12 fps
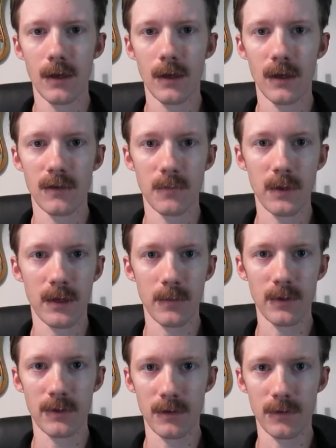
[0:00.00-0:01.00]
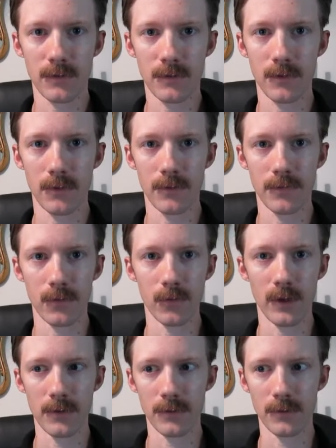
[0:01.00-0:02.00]
It's becoming necessary for
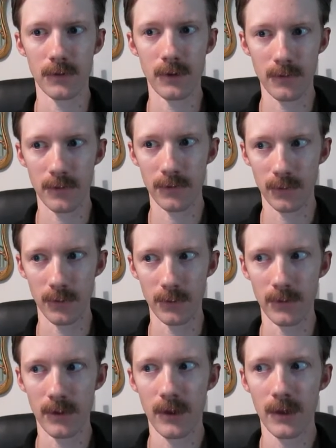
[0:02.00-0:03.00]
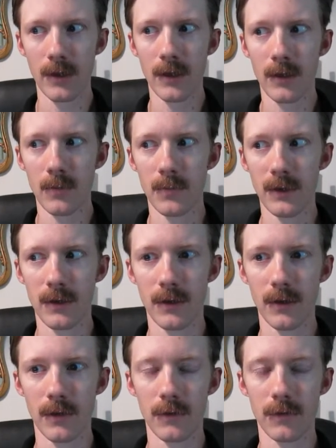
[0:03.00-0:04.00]
writers to go this route
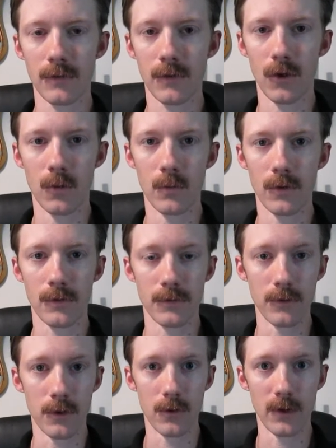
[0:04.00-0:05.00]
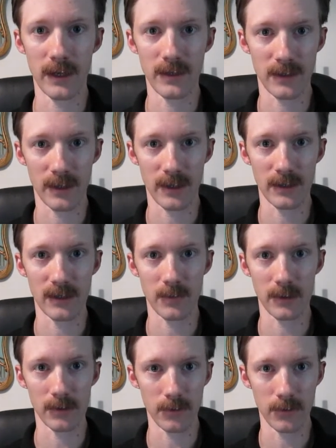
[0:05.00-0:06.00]
because almost no
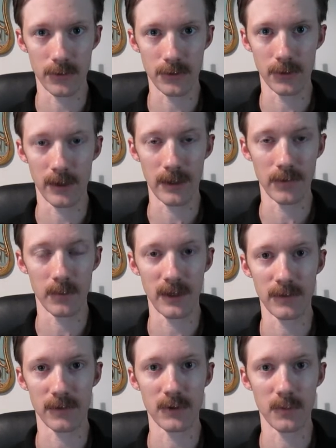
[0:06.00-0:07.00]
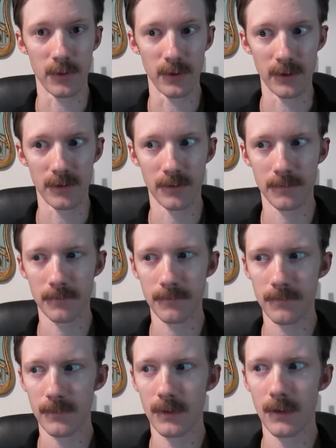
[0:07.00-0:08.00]
anti-academic literature ever makes it to print,
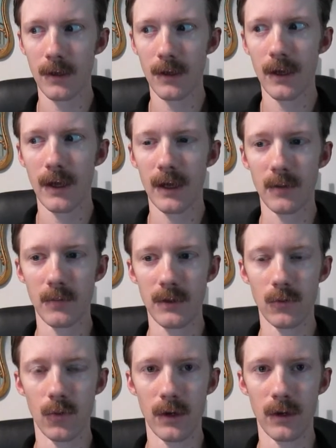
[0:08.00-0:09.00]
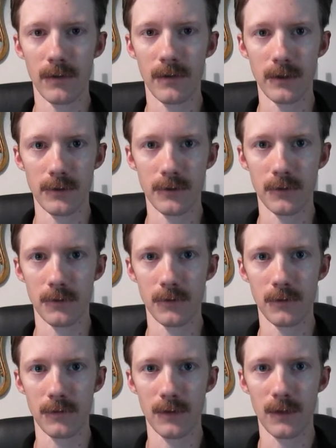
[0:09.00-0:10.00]
and meanwhile the
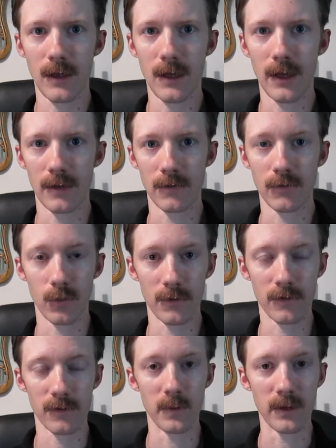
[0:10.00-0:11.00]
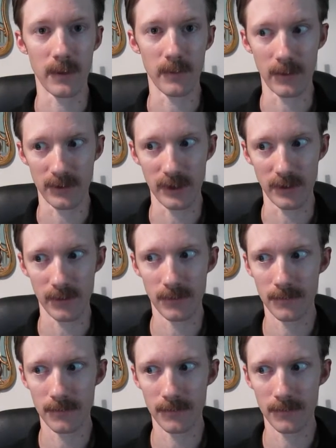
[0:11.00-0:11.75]
issues and sources become outdated.